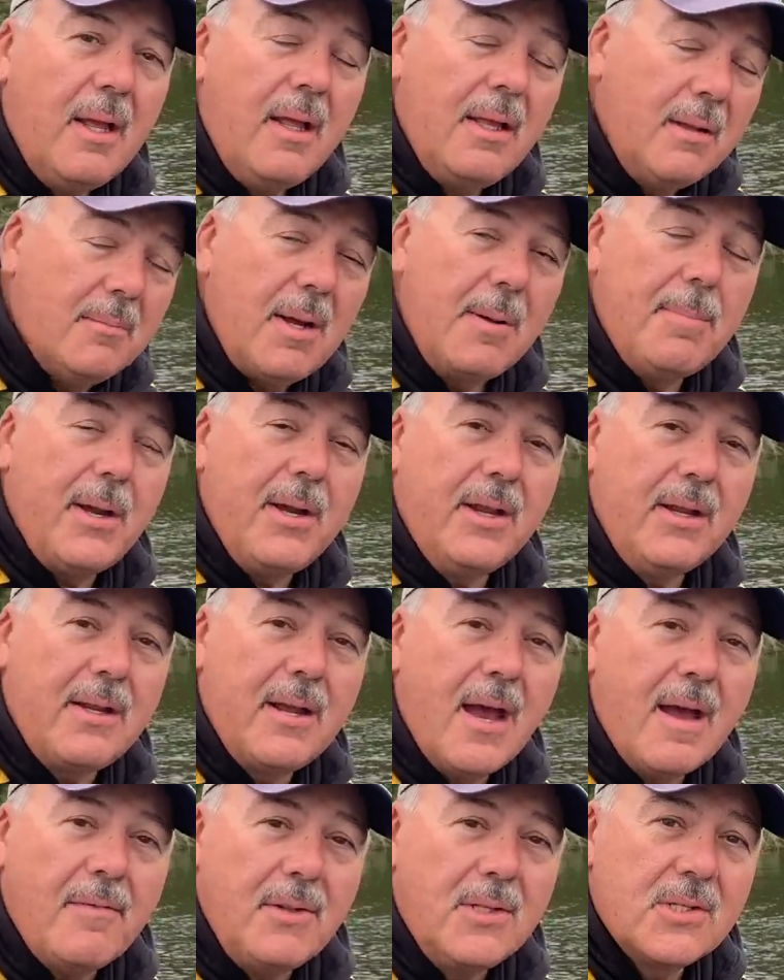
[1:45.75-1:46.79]
And my buddy
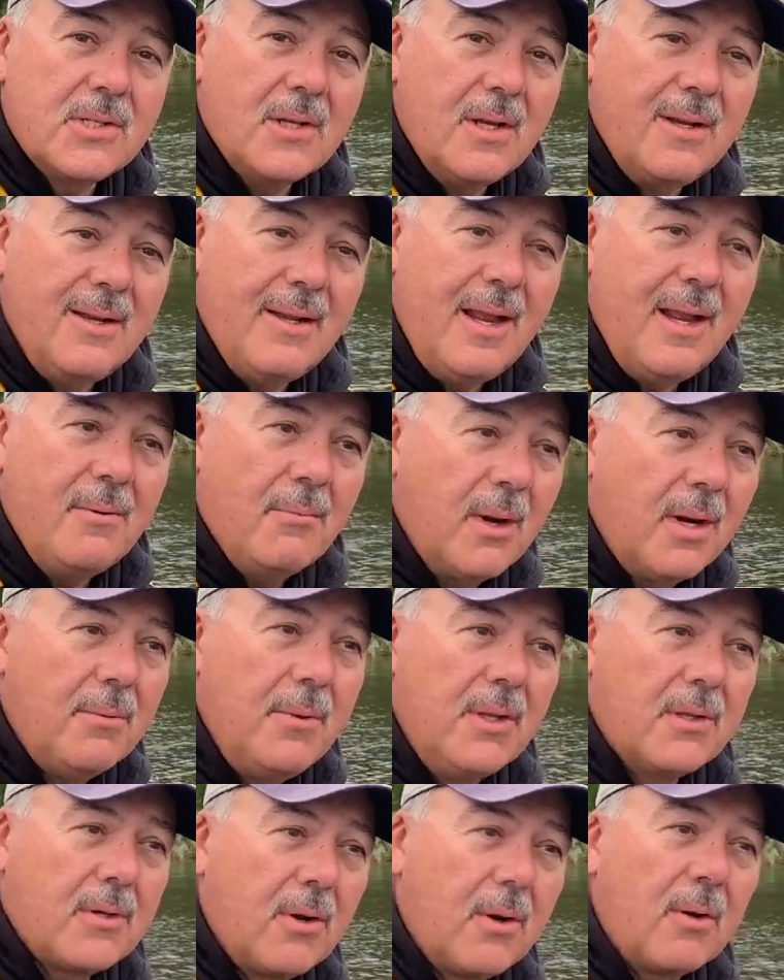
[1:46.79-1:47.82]
Kevin said, hey, why don't
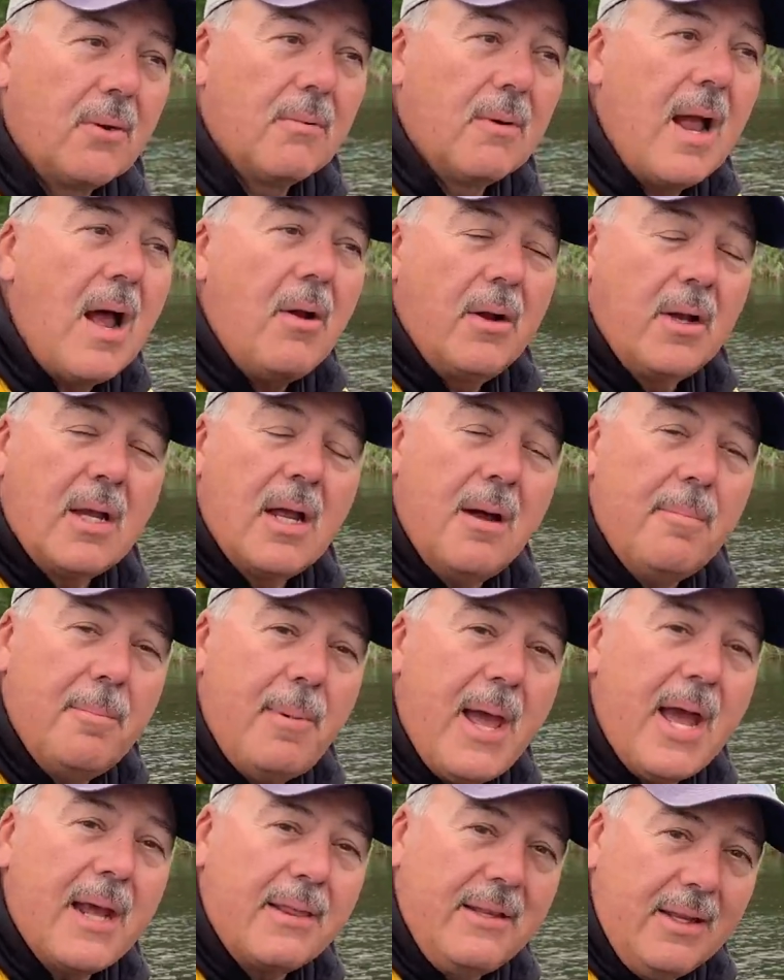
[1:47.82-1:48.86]
we turn around and come
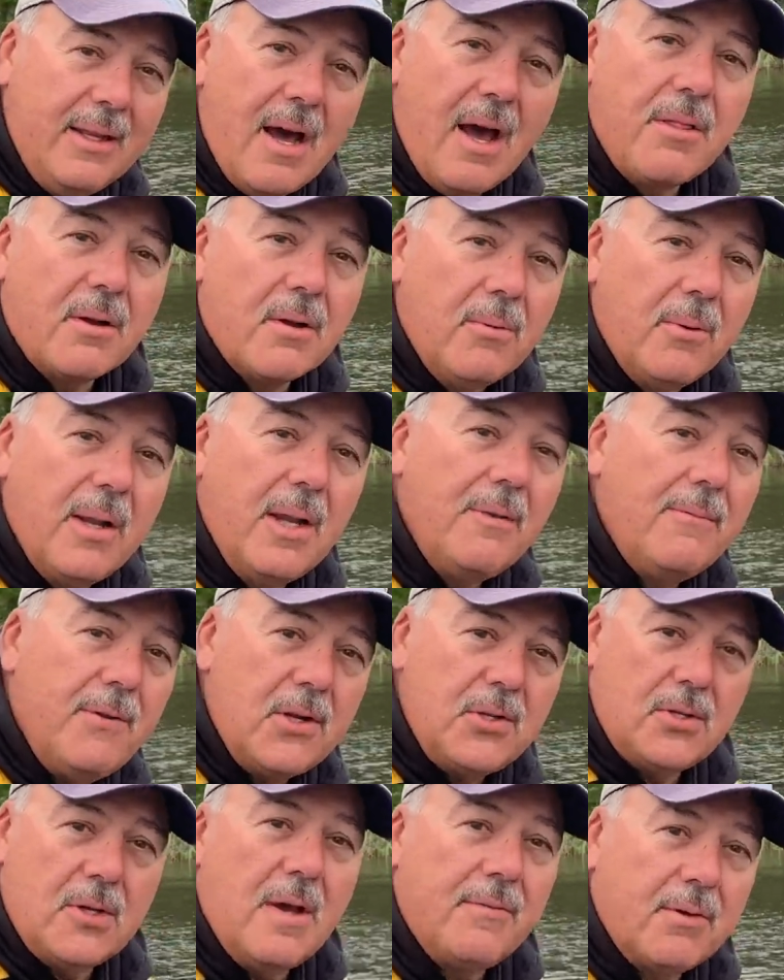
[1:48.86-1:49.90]
back the other way and
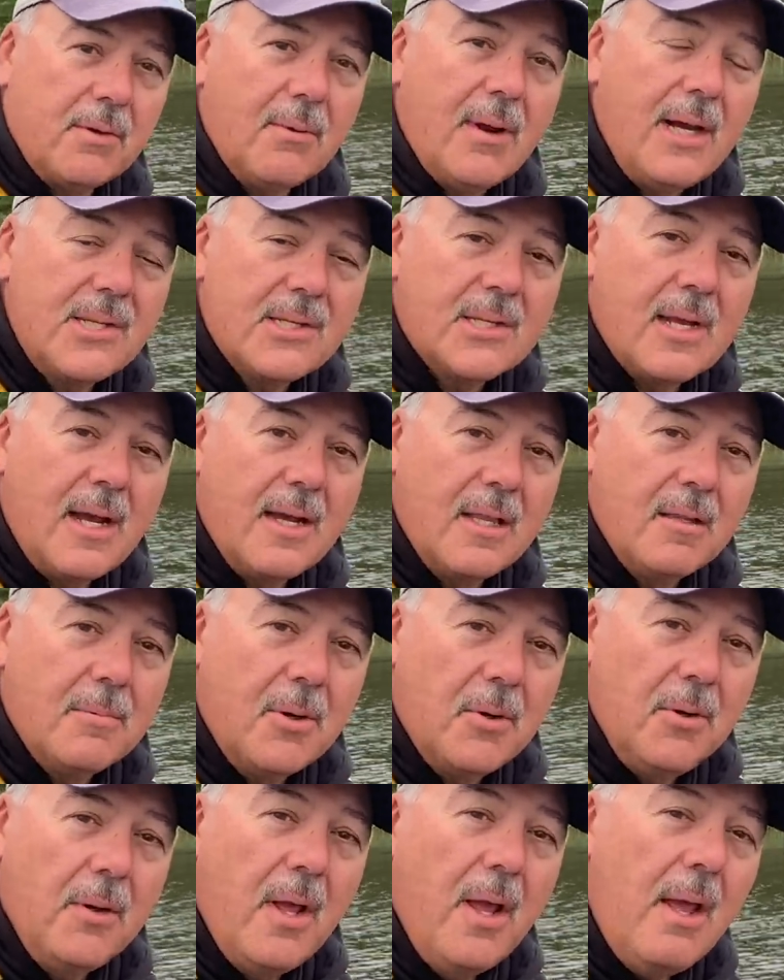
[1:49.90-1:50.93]
fish off the right side of the
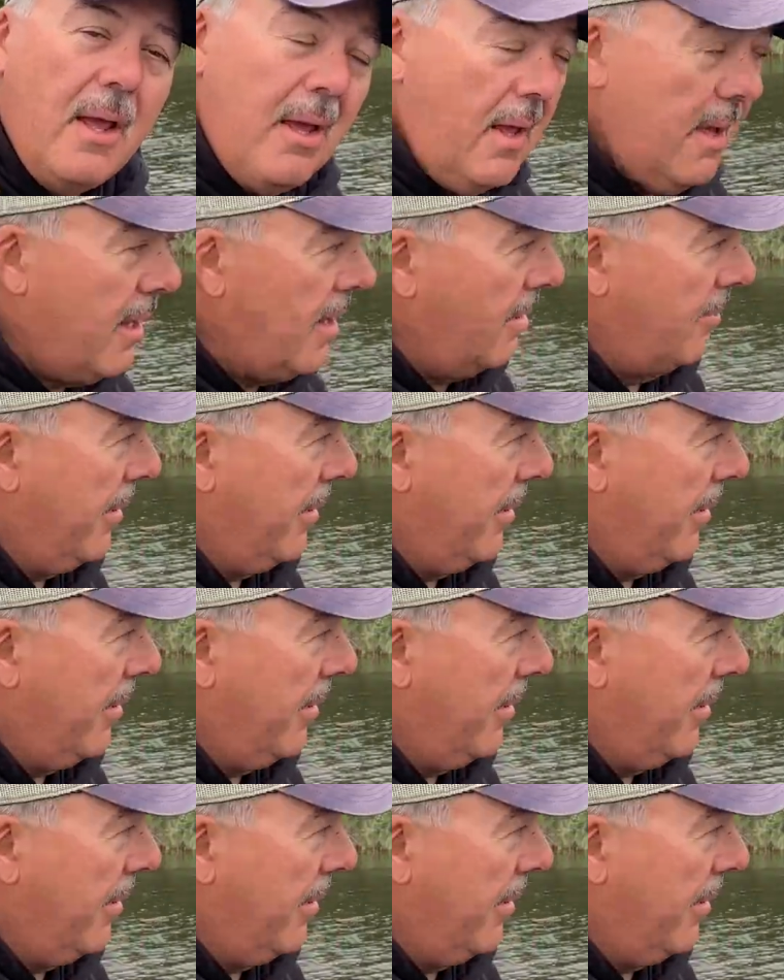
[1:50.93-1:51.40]
boat? And we